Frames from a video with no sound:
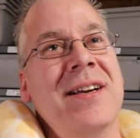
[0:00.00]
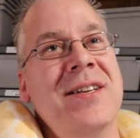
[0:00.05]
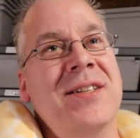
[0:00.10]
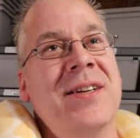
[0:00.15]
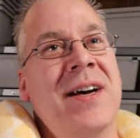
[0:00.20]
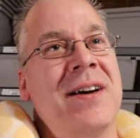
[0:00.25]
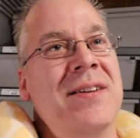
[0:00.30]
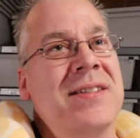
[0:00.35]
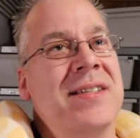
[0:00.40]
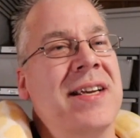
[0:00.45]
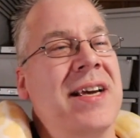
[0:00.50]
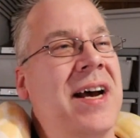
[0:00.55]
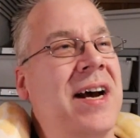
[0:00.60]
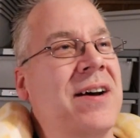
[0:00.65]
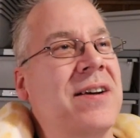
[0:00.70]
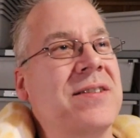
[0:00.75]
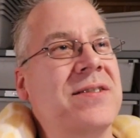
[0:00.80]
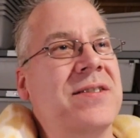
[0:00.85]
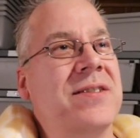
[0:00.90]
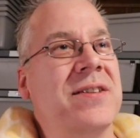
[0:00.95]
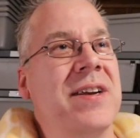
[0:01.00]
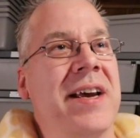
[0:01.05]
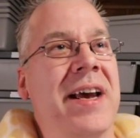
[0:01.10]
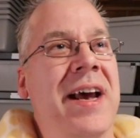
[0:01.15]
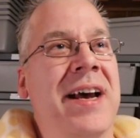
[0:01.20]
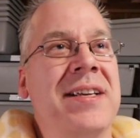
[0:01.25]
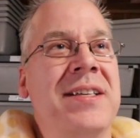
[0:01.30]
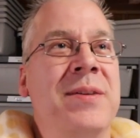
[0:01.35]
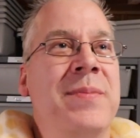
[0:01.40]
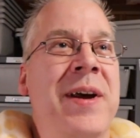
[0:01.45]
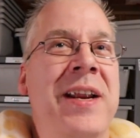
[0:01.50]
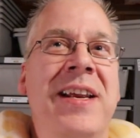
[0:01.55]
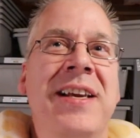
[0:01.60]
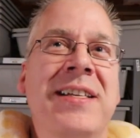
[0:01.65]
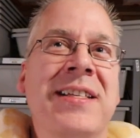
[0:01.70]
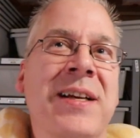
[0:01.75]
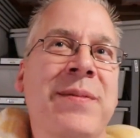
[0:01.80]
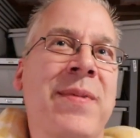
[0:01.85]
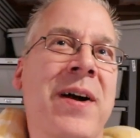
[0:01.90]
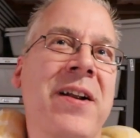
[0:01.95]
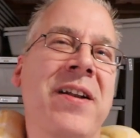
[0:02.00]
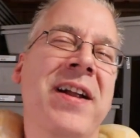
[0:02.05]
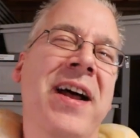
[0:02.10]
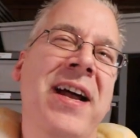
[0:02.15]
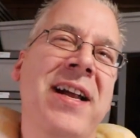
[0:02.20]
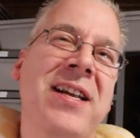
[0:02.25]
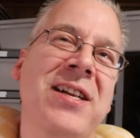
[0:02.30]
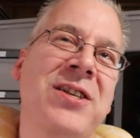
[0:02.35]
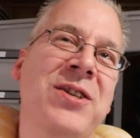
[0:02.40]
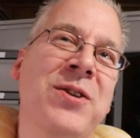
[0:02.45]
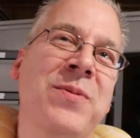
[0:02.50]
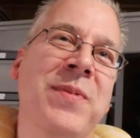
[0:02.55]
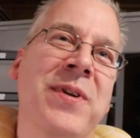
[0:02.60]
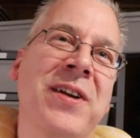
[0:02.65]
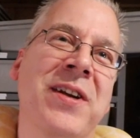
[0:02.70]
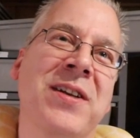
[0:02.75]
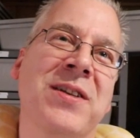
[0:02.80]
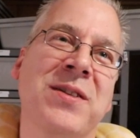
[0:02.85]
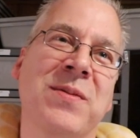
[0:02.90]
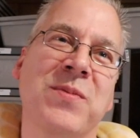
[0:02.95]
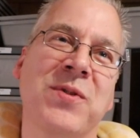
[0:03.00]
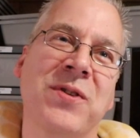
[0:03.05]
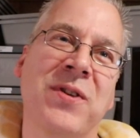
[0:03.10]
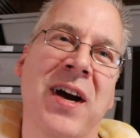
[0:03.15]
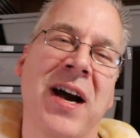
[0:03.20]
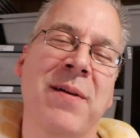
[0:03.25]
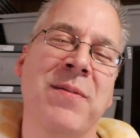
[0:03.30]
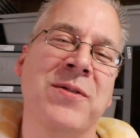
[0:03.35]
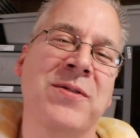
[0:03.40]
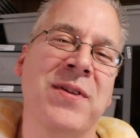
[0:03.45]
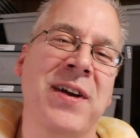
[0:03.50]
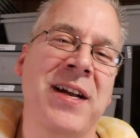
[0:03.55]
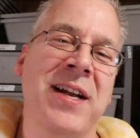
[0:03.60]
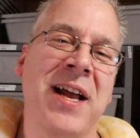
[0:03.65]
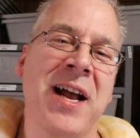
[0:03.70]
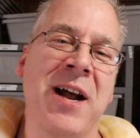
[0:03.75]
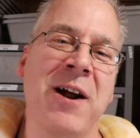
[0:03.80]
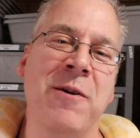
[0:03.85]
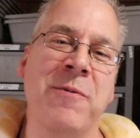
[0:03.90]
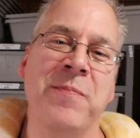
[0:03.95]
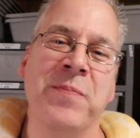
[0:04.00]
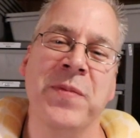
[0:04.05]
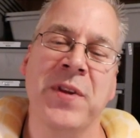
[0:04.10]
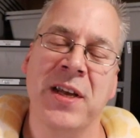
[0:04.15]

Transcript: so I was estimating he's got about 92 million subscribers right now.